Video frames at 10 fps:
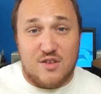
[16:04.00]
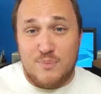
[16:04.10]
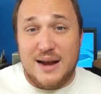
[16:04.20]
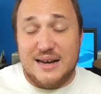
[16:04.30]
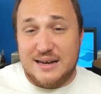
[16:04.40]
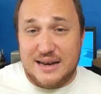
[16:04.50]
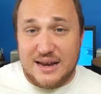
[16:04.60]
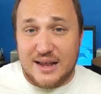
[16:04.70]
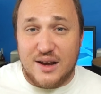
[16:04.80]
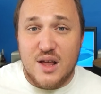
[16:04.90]
of meeting
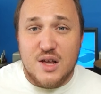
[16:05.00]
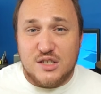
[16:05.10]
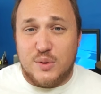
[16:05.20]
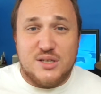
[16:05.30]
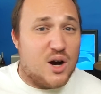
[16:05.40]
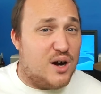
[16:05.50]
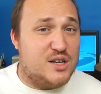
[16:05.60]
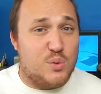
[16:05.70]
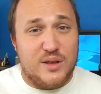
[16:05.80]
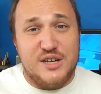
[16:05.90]
Negan. So it's hard
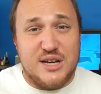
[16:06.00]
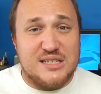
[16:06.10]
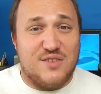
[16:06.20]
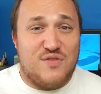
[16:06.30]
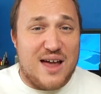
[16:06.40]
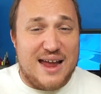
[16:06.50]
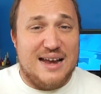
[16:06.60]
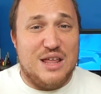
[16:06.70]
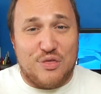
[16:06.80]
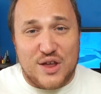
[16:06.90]
to really justify
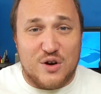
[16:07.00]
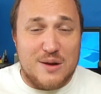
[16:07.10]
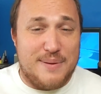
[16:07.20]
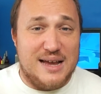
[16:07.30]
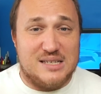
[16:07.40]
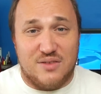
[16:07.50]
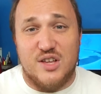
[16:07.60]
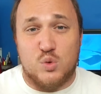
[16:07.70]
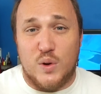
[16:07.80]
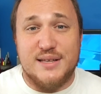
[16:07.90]
any theory based on
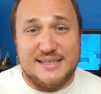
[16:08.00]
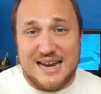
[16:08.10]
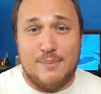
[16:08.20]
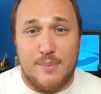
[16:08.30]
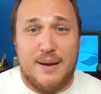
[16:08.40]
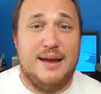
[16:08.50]
this one statement by